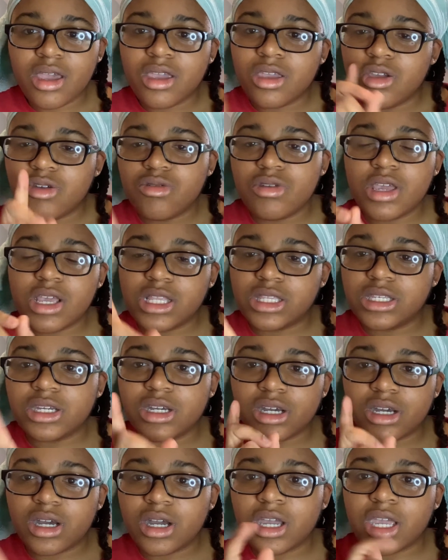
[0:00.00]
You need
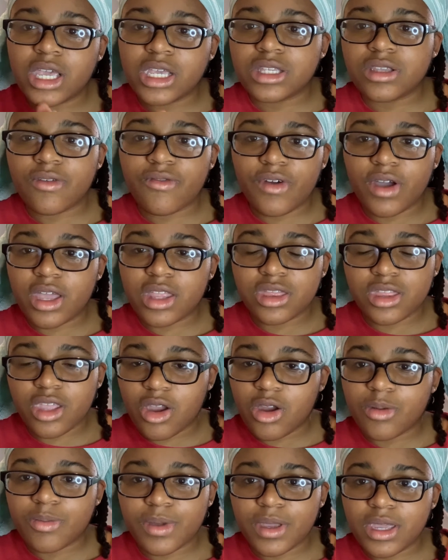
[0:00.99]
to get some fucking
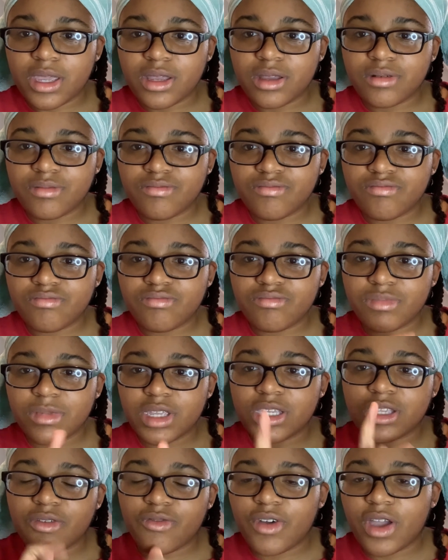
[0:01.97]
therapy,
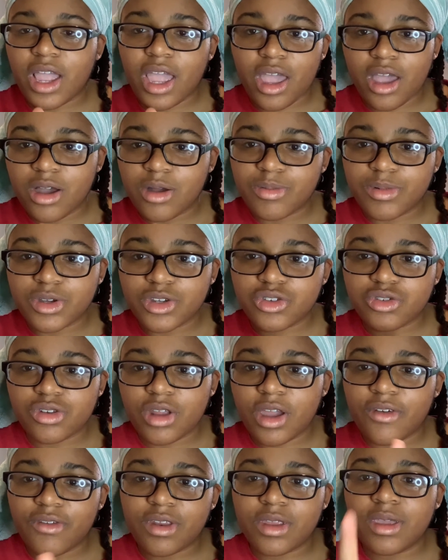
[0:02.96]
get some fucking help, because you're
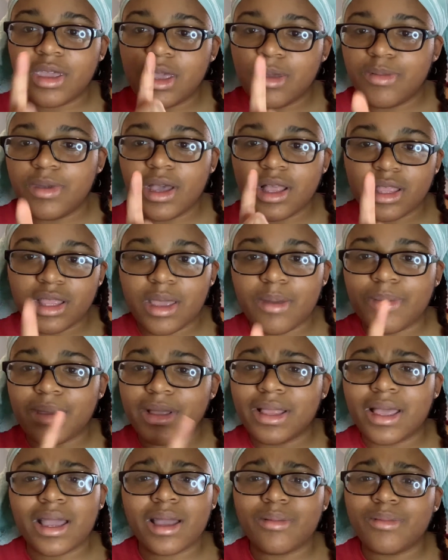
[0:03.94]
not gonna keep yelling and be
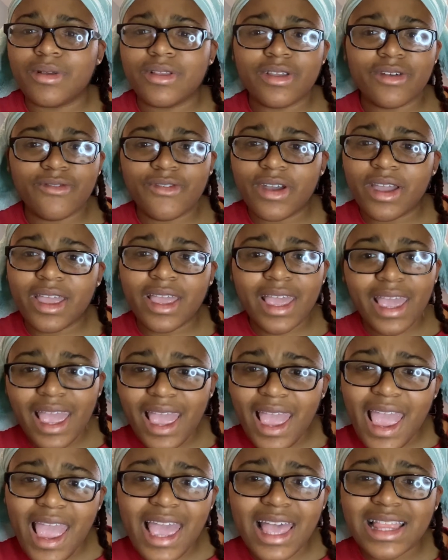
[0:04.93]
like I'm a little fucking
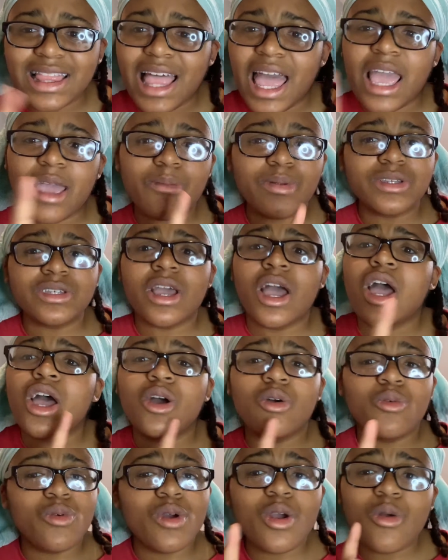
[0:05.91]
kid. Like bitch,
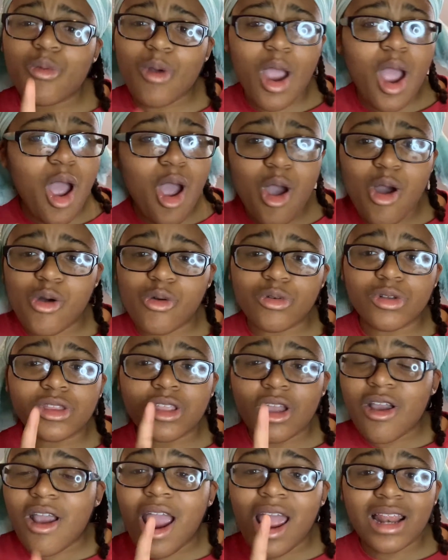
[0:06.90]
we're grown.
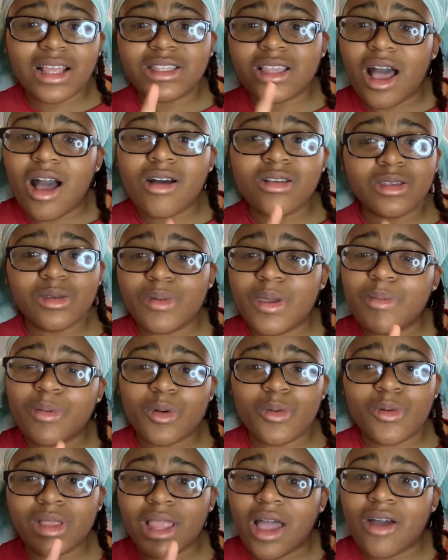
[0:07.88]
Learn how to talk to people
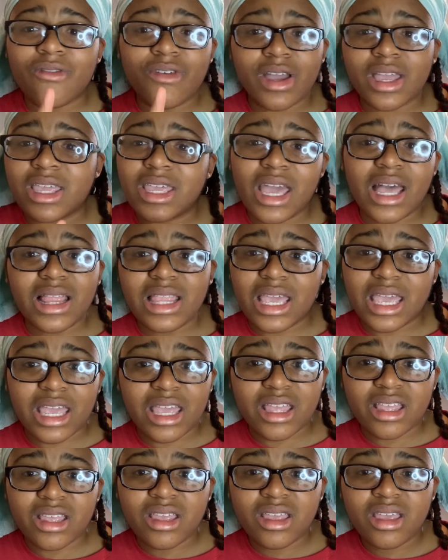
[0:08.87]
without fucking
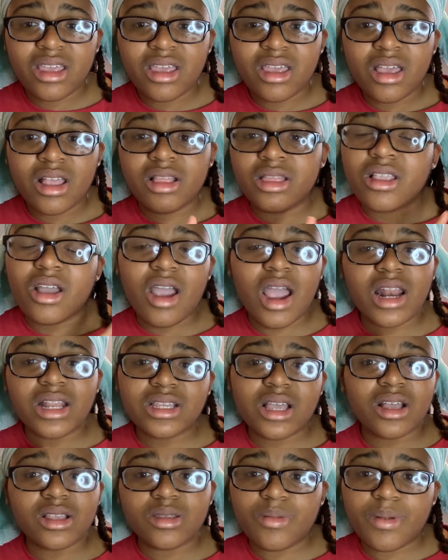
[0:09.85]
yelling. Learn how to
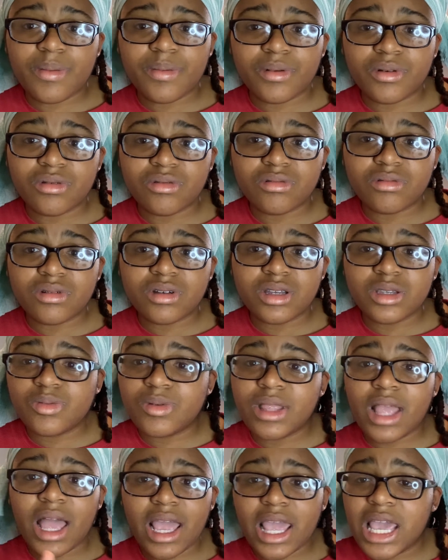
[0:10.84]
talk to people, cause
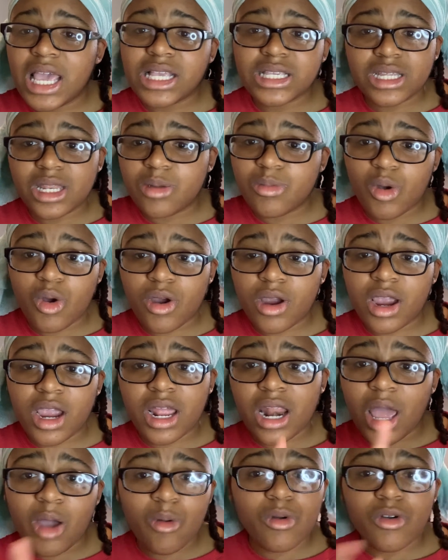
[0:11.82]
we're not kids anymore,
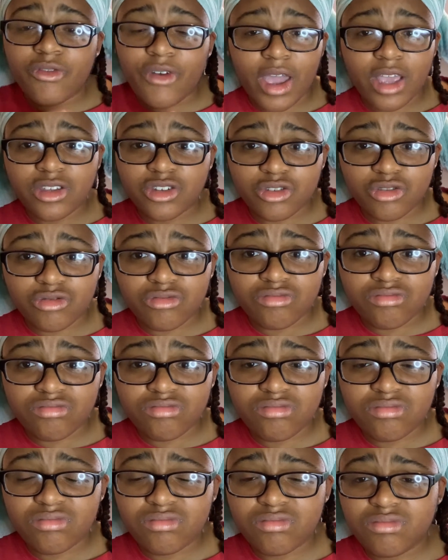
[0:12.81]
and I will fight you.
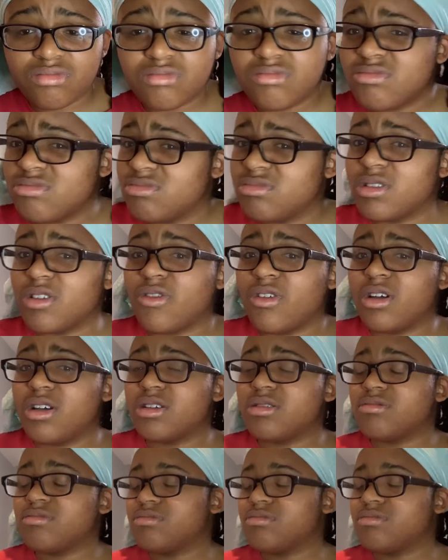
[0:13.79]
The fuck.